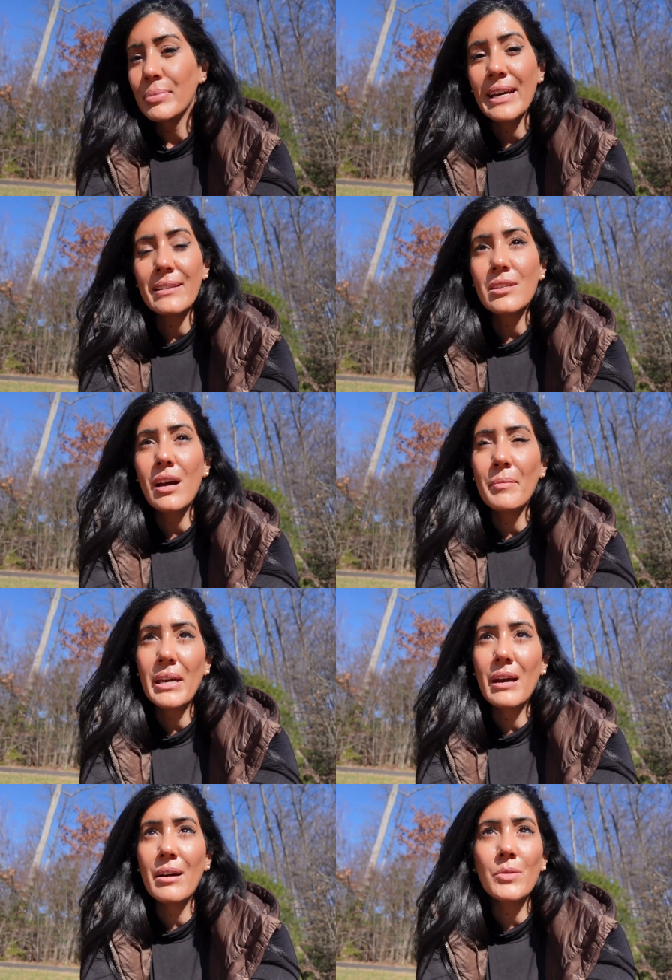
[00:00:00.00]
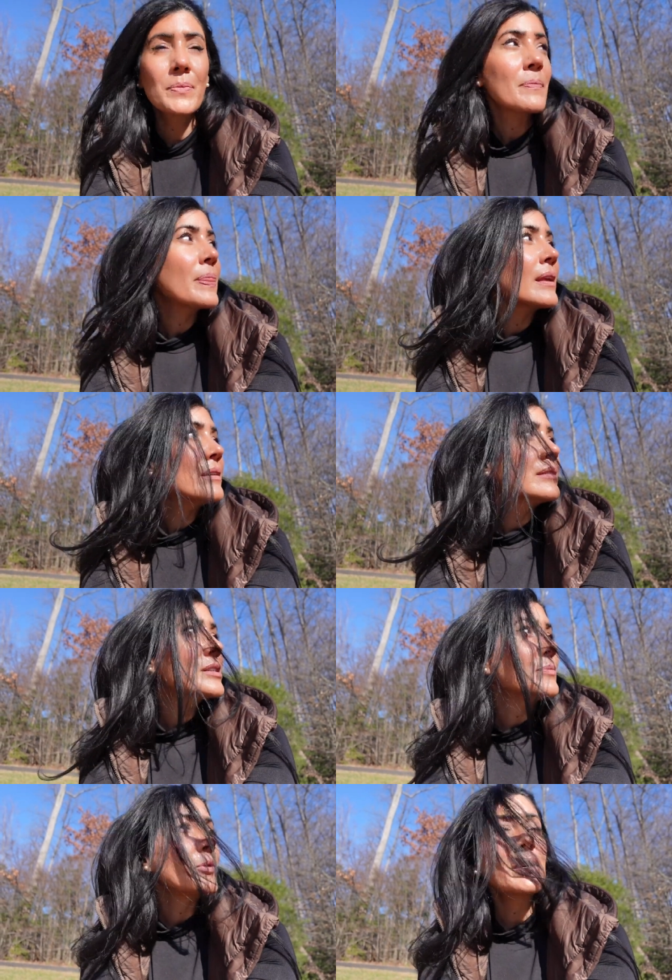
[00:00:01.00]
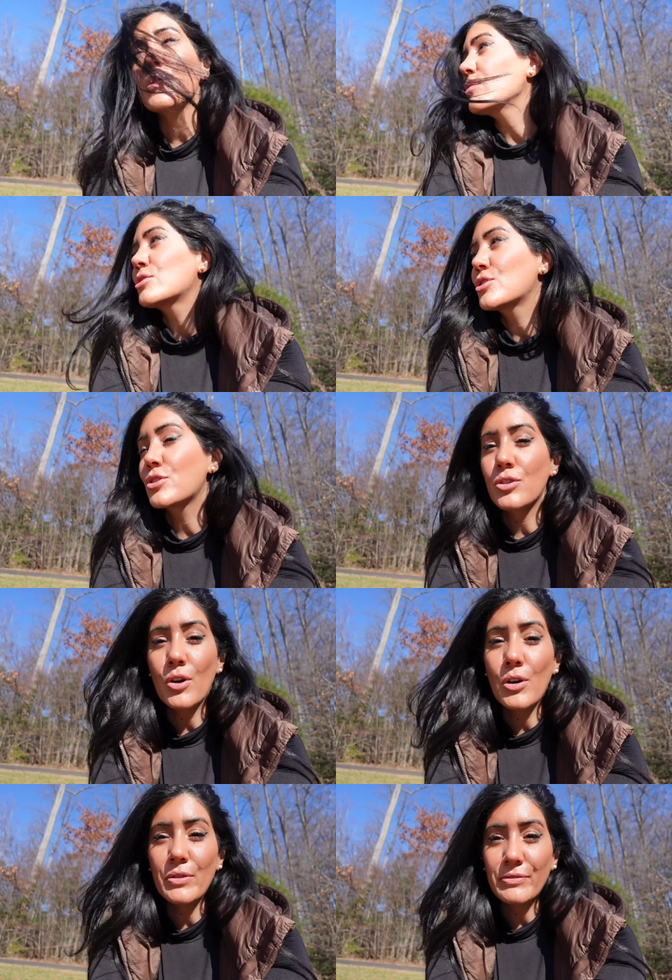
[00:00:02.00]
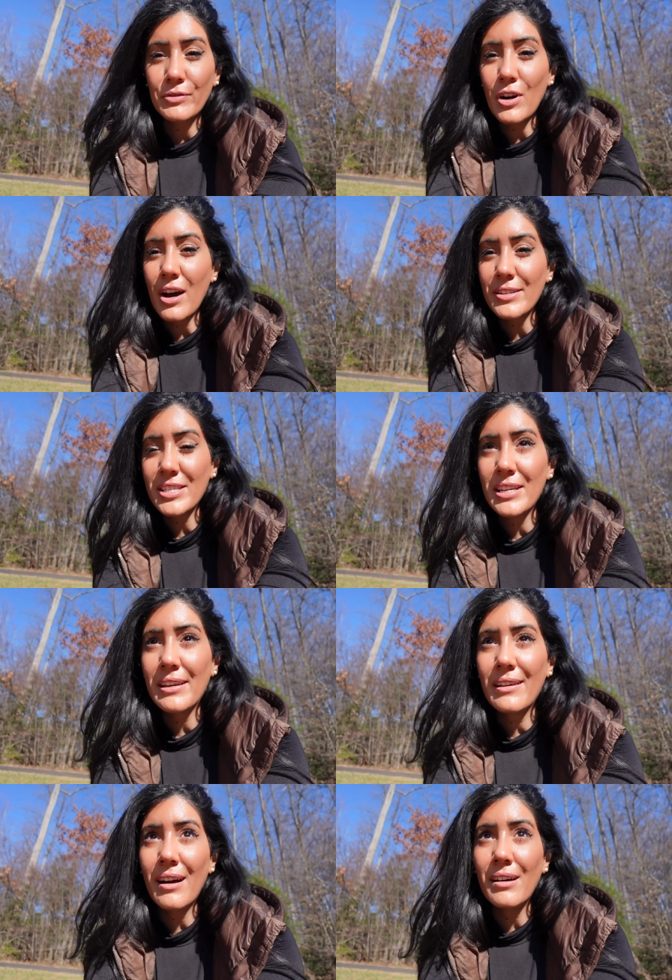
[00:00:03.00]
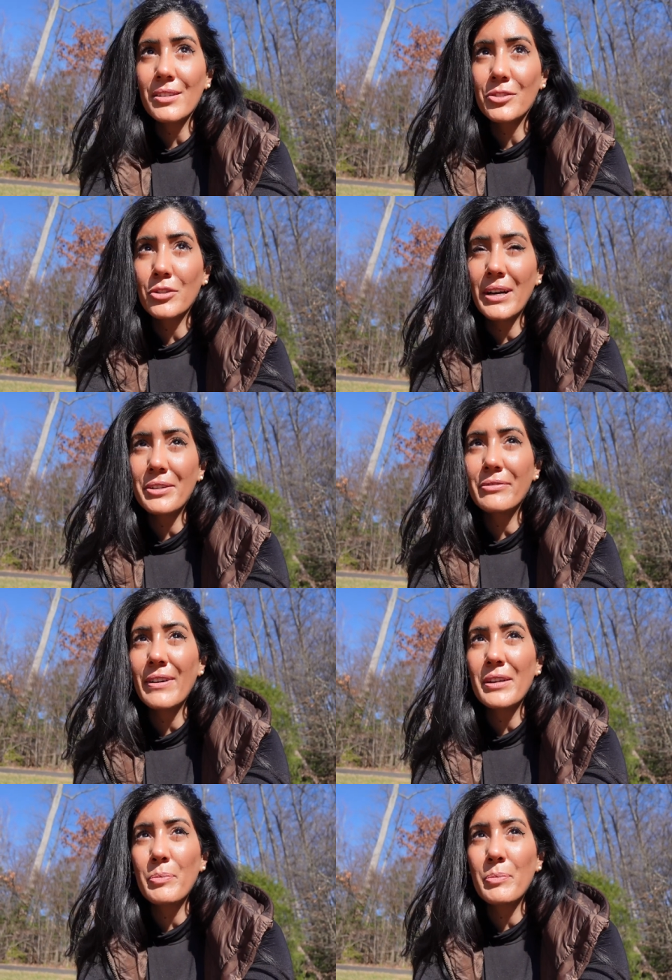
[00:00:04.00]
Plants coming out. This morning was so frosty. I'll try to find